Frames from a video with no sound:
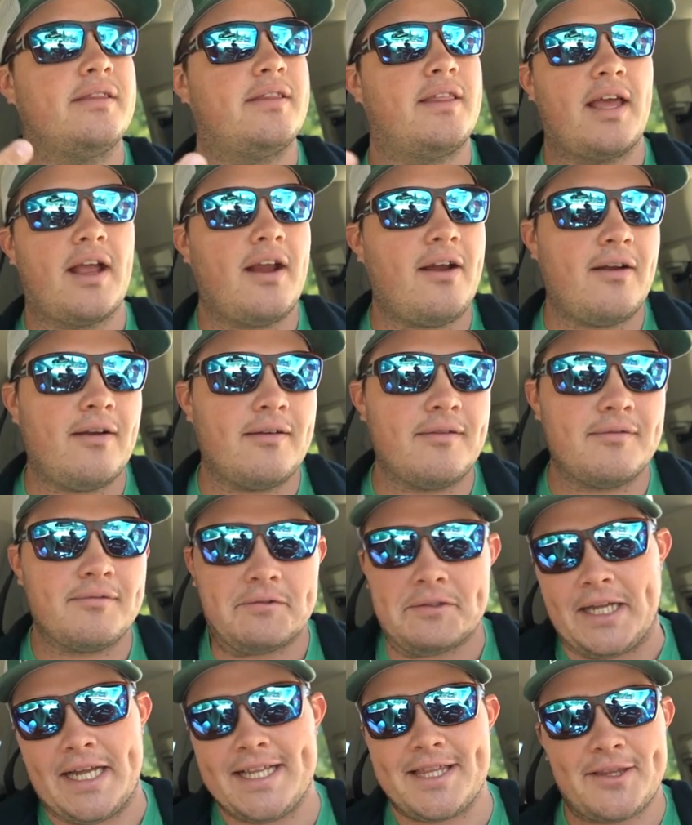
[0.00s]
they
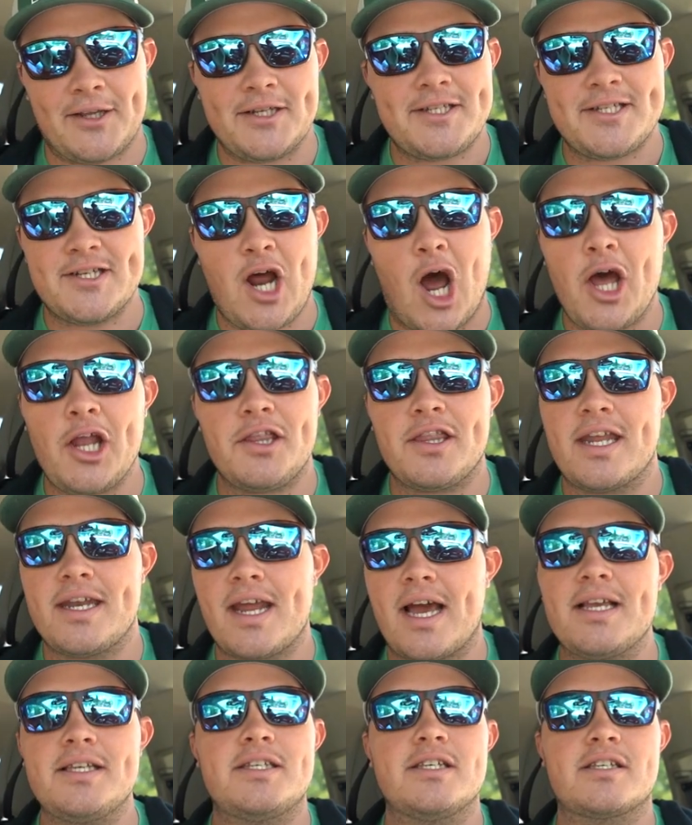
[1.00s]
that's not the
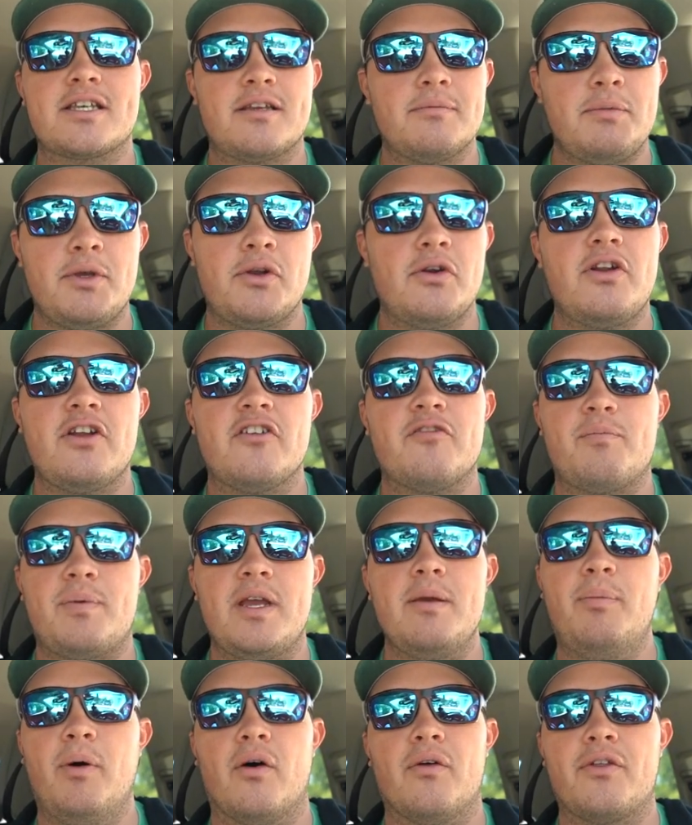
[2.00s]
nicest community of
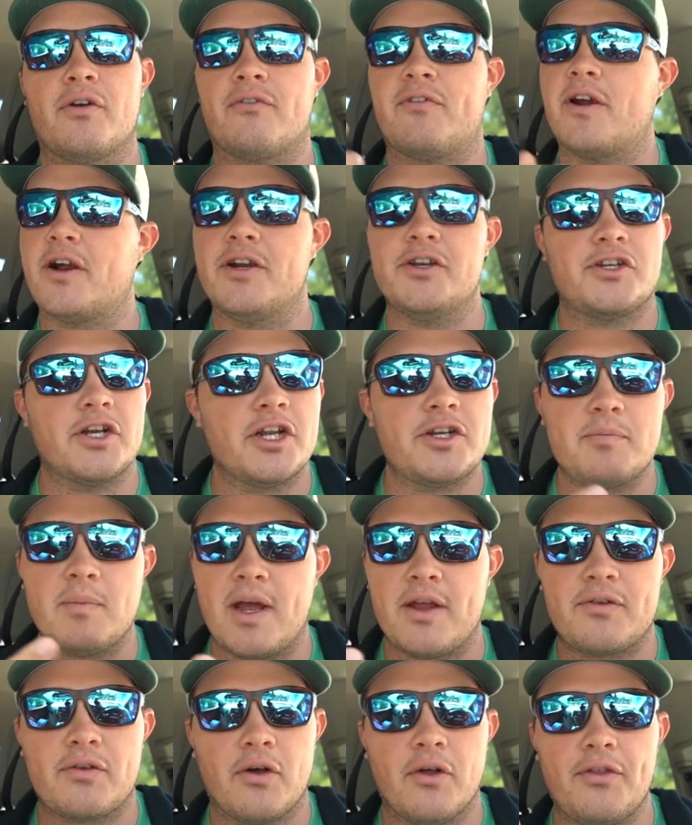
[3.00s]
people. They're very
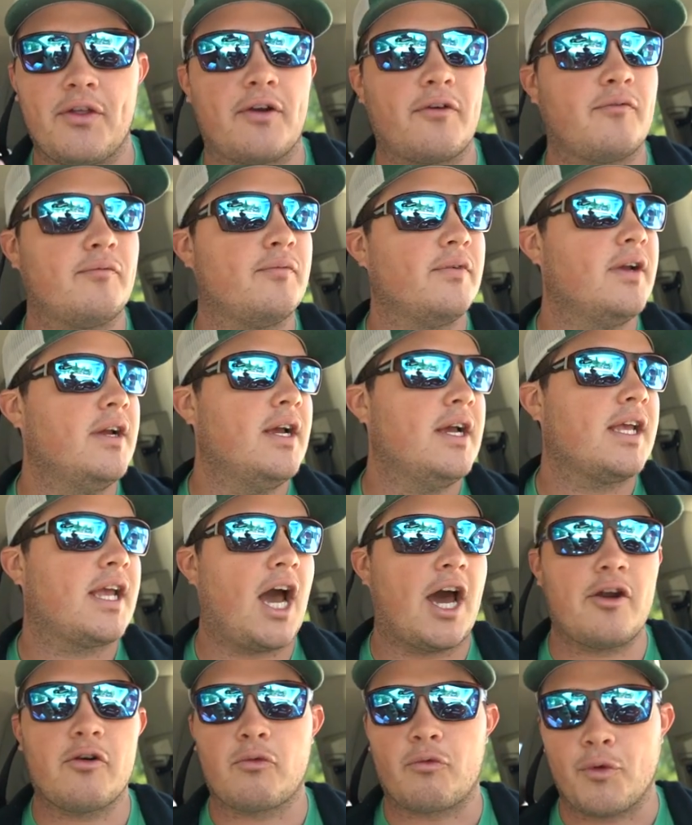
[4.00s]
judgmental. They're
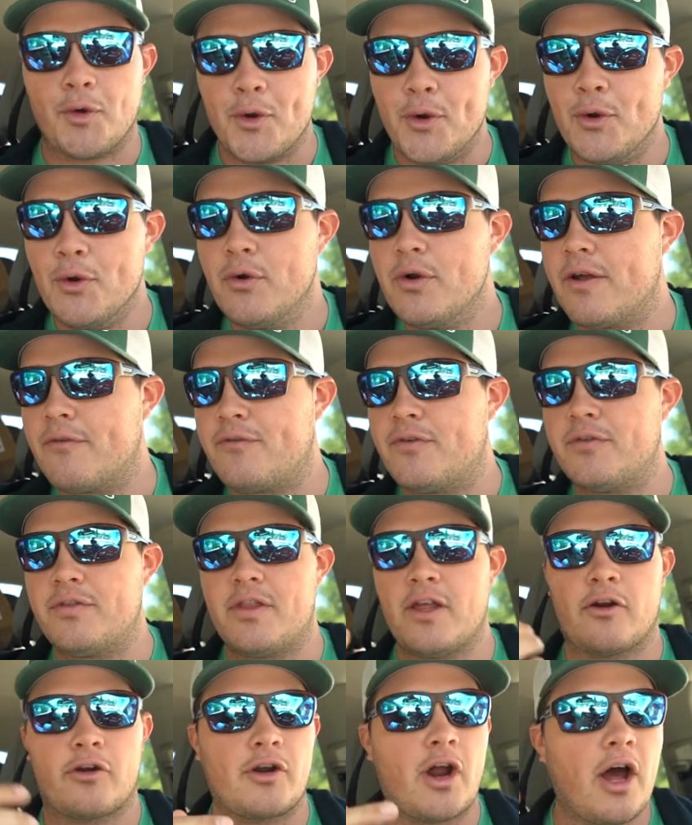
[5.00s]
kind of rude if
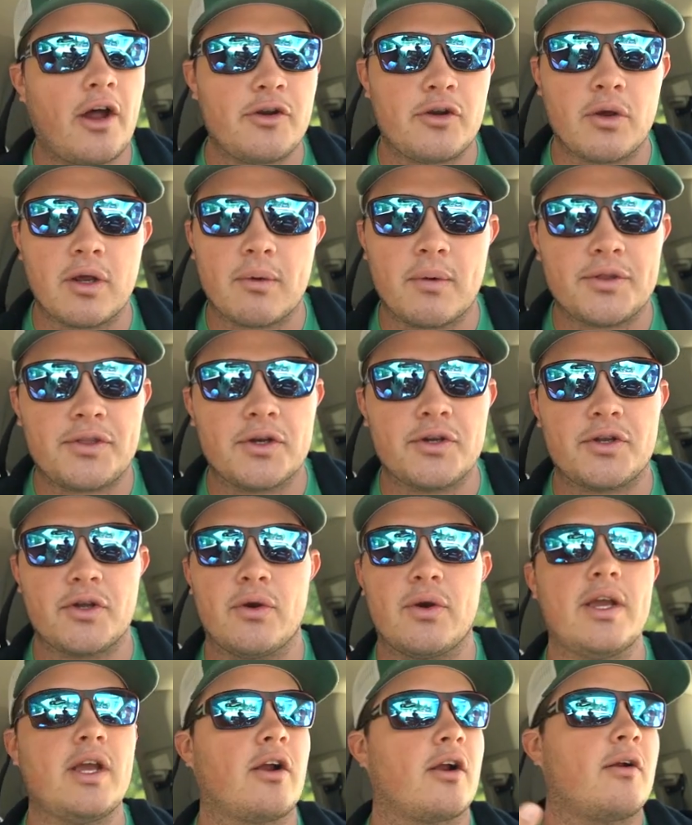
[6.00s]
they're not doing what they're
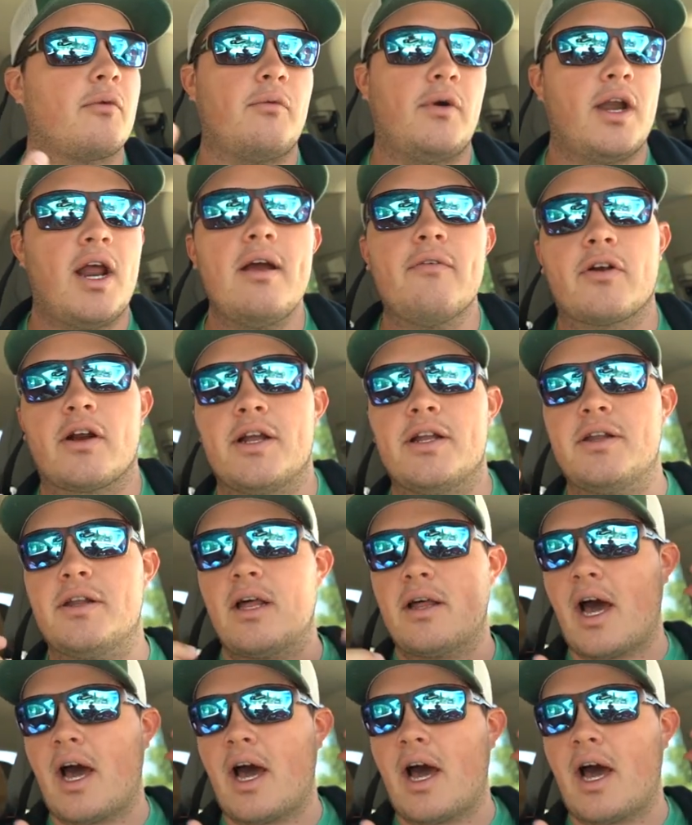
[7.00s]
doing or whatever. And